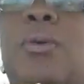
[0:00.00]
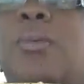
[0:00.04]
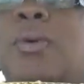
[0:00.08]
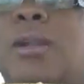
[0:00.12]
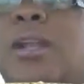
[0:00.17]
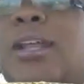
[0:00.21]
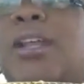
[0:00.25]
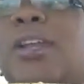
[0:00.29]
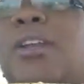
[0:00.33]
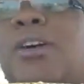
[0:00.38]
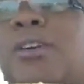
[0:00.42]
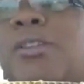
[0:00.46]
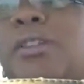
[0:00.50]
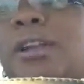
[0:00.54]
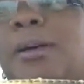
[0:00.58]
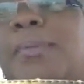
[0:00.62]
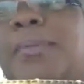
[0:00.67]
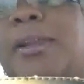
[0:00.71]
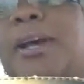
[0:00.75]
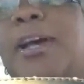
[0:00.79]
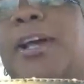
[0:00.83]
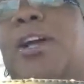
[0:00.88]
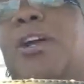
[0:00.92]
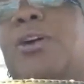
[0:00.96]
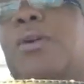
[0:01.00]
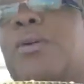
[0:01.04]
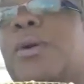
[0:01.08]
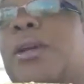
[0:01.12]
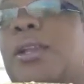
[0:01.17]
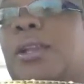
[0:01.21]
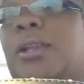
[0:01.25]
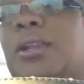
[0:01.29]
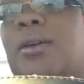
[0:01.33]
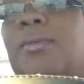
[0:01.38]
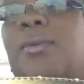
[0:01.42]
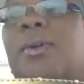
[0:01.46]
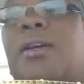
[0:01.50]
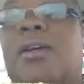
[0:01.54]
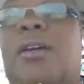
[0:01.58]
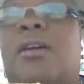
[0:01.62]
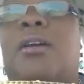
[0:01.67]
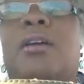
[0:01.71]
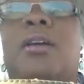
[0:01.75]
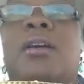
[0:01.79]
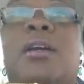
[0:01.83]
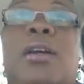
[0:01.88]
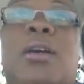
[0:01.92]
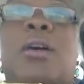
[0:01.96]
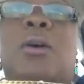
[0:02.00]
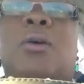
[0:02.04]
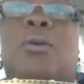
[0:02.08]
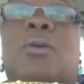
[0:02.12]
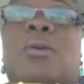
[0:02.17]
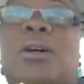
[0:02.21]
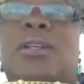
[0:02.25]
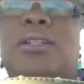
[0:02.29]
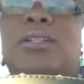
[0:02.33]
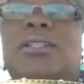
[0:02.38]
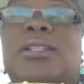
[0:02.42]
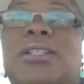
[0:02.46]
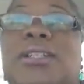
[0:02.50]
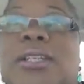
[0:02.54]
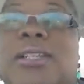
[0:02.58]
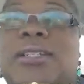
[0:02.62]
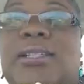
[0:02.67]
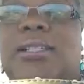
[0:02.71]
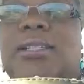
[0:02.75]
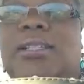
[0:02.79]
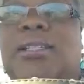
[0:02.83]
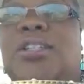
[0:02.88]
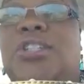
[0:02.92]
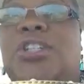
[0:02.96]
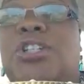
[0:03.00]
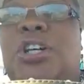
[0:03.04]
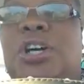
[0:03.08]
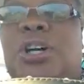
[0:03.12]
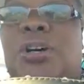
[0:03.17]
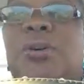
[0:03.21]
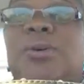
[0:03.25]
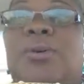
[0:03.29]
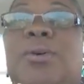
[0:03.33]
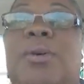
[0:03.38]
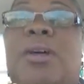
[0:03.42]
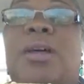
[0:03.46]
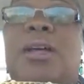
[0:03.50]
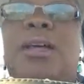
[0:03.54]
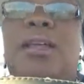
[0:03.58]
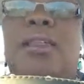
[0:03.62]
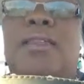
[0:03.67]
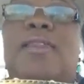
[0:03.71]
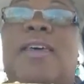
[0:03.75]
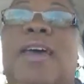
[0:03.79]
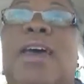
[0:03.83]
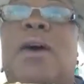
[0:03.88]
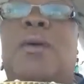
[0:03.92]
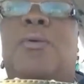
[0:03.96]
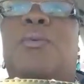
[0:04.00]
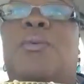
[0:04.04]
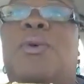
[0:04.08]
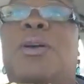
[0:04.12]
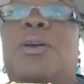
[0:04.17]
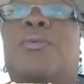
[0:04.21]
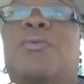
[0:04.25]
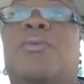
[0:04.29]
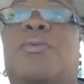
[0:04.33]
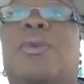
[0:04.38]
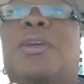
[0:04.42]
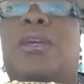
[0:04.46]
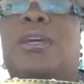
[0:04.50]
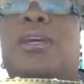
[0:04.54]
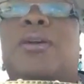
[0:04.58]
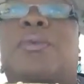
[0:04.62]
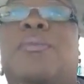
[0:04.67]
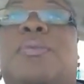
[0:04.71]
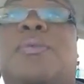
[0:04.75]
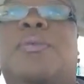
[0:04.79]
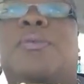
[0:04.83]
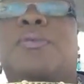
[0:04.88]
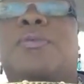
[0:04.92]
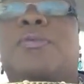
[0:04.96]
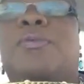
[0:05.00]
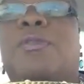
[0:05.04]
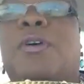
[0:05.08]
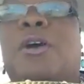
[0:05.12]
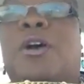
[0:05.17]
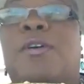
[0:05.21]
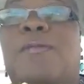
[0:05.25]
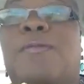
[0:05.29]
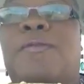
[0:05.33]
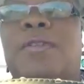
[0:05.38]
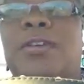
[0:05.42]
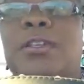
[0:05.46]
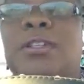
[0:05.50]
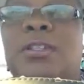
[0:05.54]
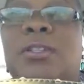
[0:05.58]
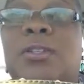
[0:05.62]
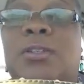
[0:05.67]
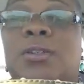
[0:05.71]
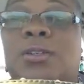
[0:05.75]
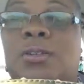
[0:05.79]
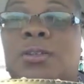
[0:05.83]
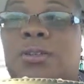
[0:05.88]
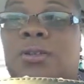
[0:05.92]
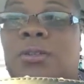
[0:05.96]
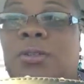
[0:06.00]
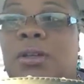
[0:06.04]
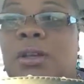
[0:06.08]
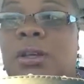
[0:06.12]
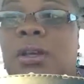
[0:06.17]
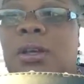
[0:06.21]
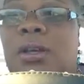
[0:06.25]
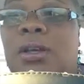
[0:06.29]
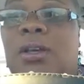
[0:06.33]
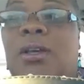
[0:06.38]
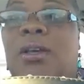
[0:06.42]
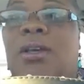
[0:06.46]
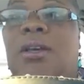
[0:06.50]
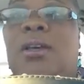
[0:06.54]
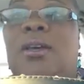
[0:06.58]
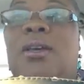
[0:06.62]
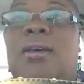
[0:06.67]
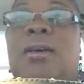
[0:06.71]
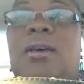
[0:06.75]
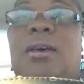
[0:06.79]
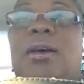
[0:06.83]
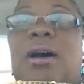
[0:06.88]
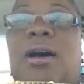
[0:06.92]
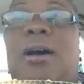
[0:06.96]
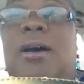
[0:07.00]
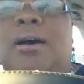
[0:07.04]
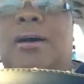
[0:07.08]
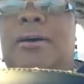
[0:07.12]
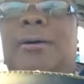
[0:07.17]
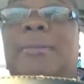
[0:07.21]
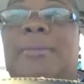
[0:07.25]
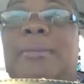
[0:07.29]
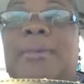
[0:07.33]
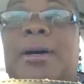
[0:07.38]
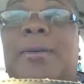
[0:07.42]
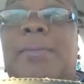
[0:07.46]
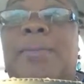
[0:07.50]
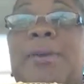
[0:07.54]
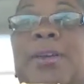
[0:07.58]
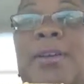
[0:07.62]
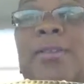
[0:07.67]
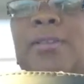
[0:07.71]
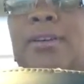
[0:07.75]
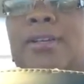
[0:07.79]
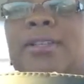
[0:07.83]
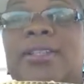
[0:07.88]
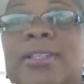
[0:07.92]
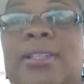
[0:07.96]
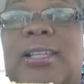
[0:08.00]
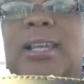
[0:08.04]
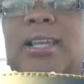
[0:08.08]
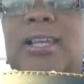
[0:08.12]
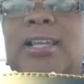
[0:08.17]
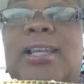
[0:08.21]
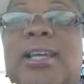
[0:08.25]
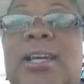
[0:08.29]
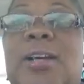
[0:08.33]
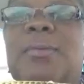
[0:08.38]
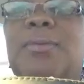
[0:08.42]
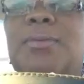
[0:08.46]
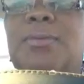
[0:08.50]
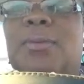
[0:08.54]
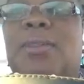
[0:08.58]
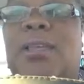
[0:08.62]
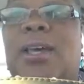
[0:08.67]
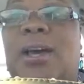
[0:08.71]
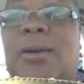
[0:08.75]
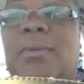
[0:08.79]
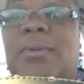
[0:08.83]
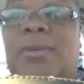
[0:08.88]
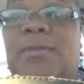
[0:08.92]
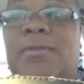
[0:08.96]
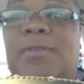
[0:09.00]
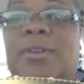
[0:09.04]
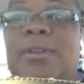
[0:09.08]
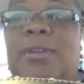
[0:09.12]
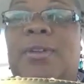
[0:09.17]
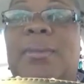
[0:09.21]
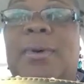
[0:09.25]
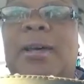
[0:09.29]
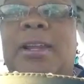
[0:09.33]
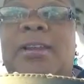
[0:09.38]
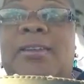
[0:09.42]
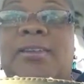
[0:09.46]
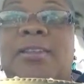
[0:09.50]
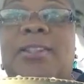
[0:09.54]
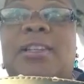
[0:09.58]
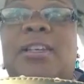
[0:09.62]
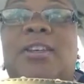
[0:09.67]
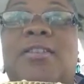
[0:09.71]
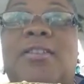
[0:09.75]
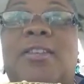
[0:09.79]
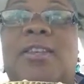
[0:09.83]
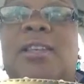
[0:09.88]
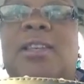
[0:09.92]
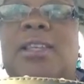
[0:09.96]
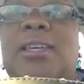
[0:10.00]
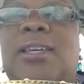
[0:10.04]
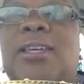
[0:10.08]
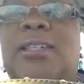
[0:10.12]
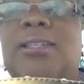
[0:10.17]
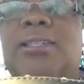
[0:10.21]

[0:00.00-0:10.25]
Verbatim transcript: when I know that I'm not going anywhere? Well, statistics show that when we improve our physical appearance, that it helps with how we feel about ourselves on the